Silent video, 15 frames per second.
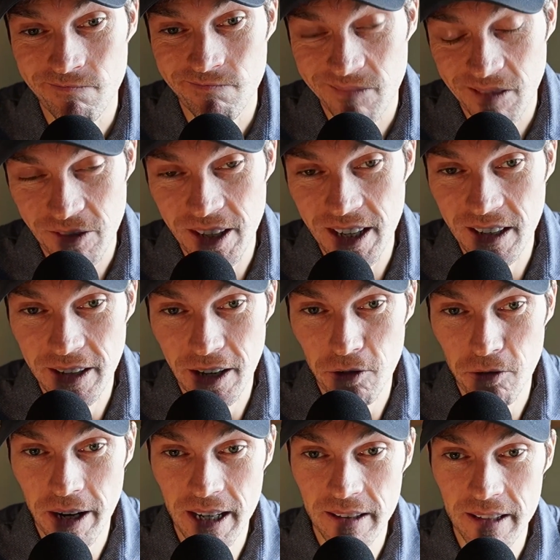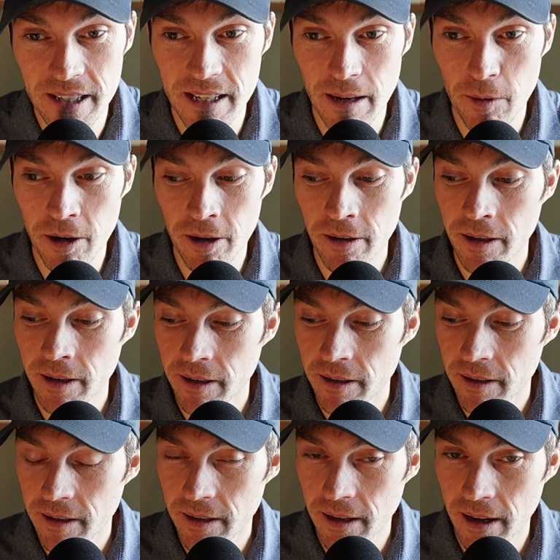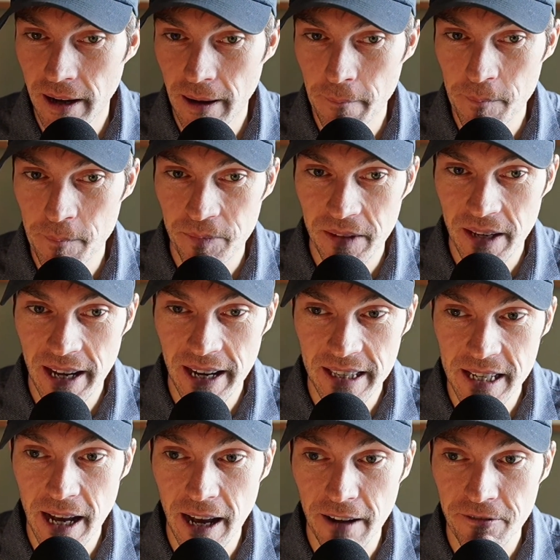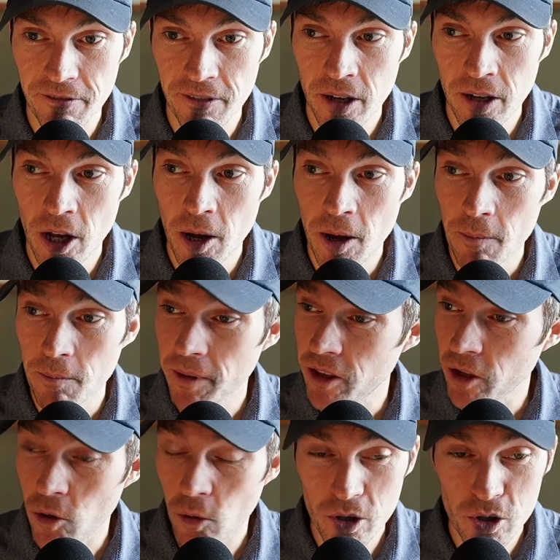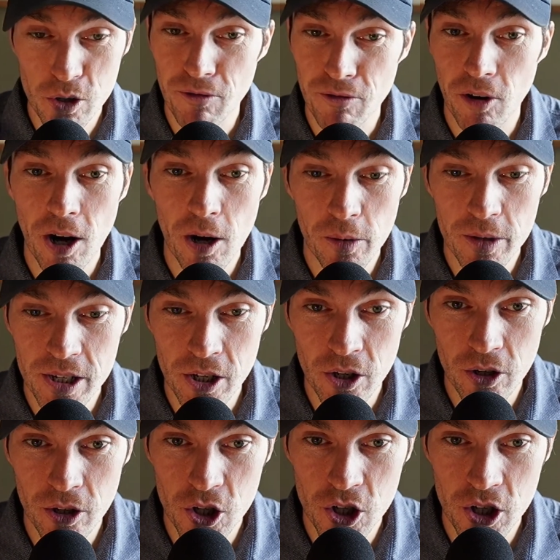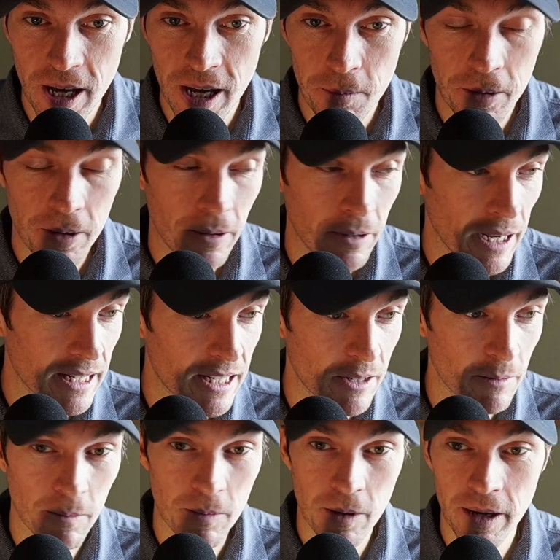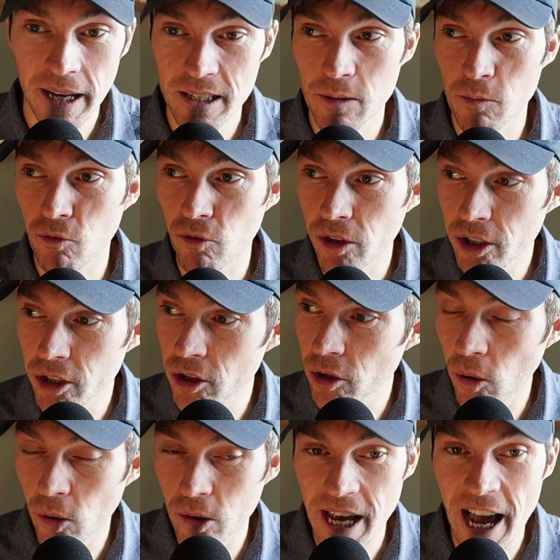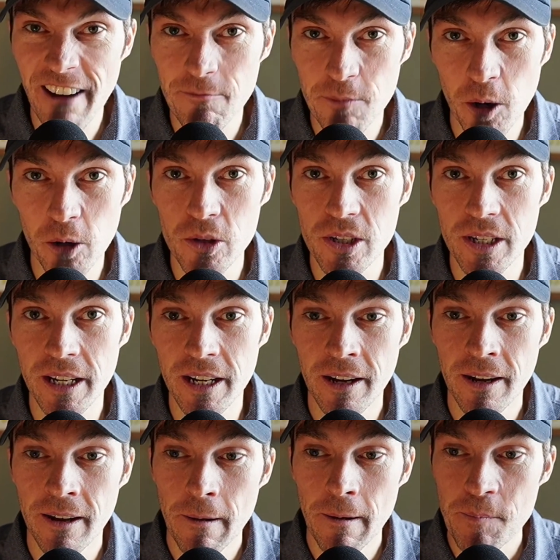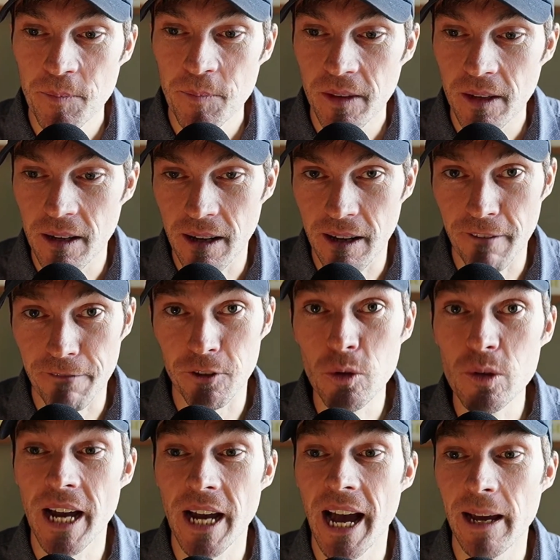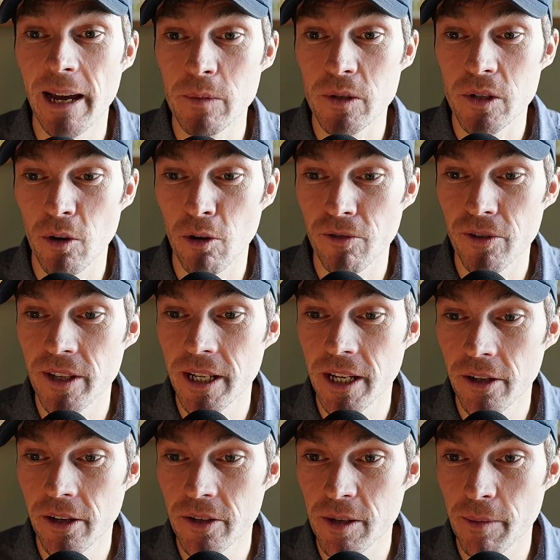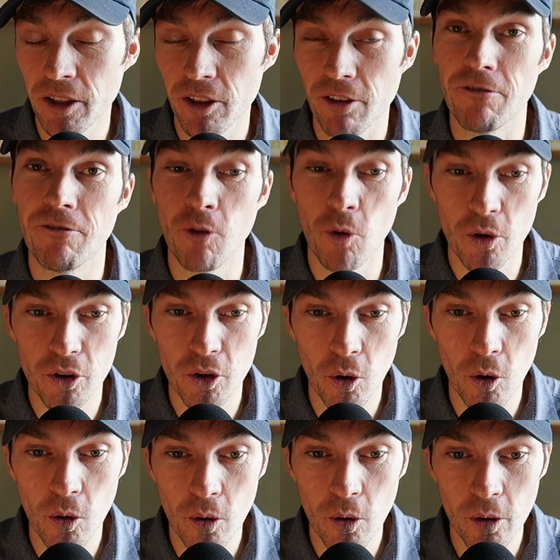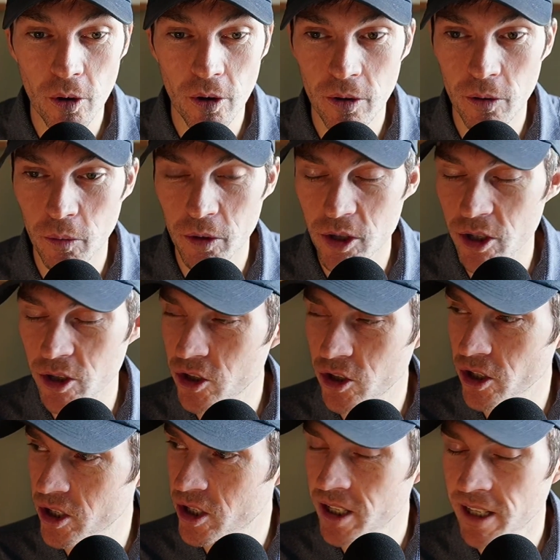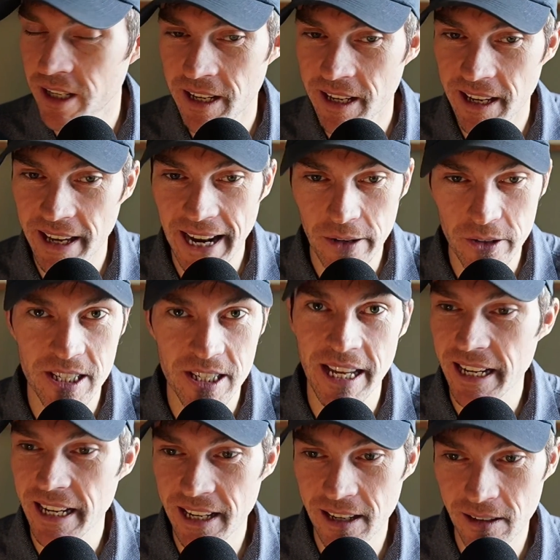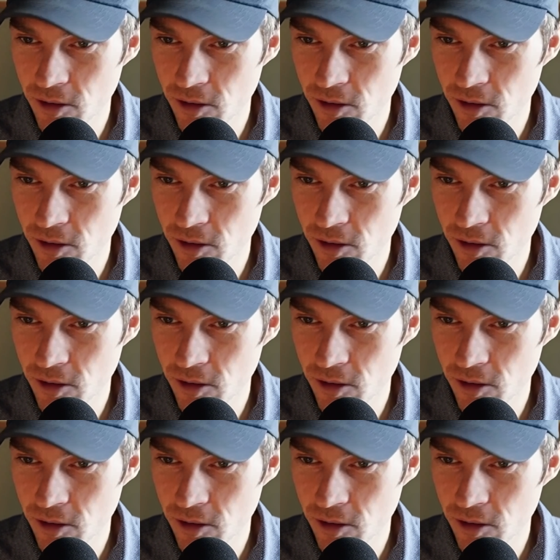if you get a lot of rain in the summer, kind of tough. But the course overall was in good shape. Has some really good holes. I've posted a few times over the years about the fourth hole, which is just an outstanding